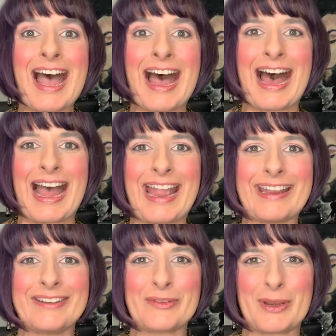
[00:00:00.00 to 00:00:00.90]
Hi,
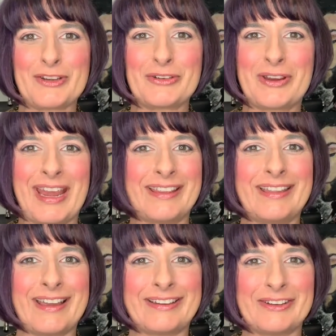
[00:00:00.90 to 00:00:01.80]
it's Rachel
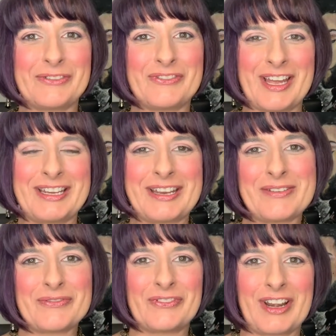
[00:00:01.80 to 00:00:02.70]
Kayla, your fun
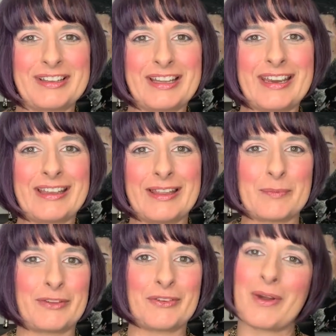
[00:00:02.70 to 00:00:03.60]
and friendly
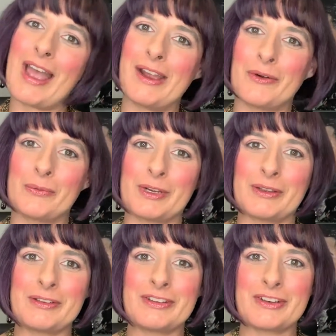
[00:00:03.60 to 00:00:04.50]
Columbus, Ohio
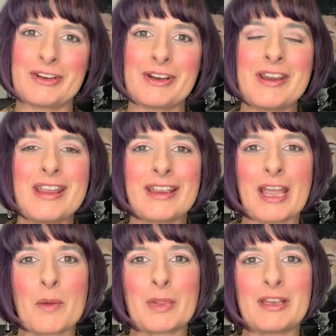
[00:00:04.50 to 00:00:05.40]
realtor,
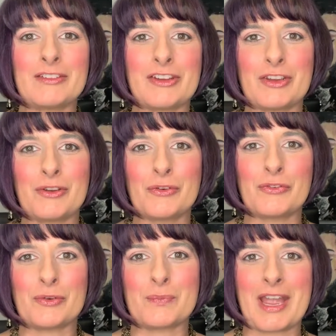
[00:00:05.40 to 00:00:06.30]
coming to you
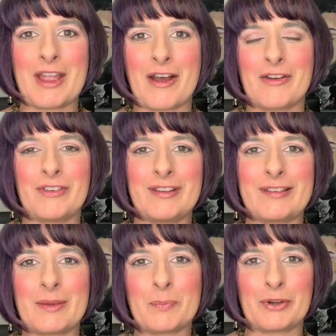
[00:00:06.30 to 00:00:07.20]
from my
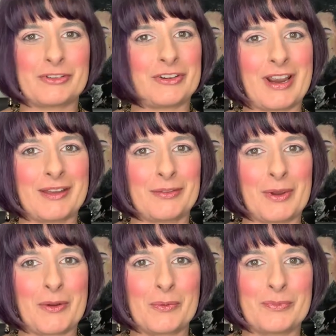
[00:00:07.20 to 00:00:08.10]
office at Berkshire
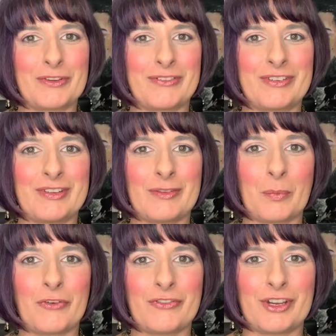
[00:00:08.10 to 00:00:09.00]
Hathaway Home Services
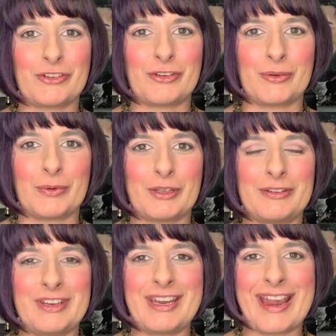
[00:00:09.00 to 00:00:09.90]
Professional
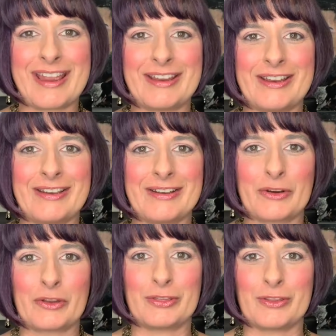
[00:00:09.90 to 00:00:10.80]
Realty
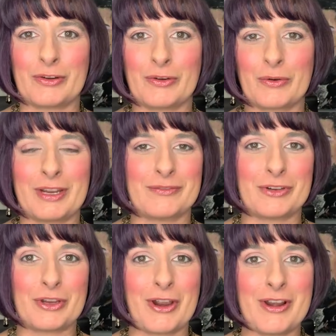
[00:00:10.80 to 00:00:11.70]
in the
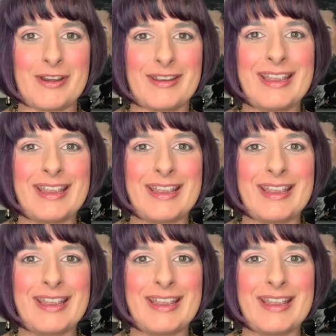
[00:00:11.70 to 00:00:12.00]
Grandview Yard.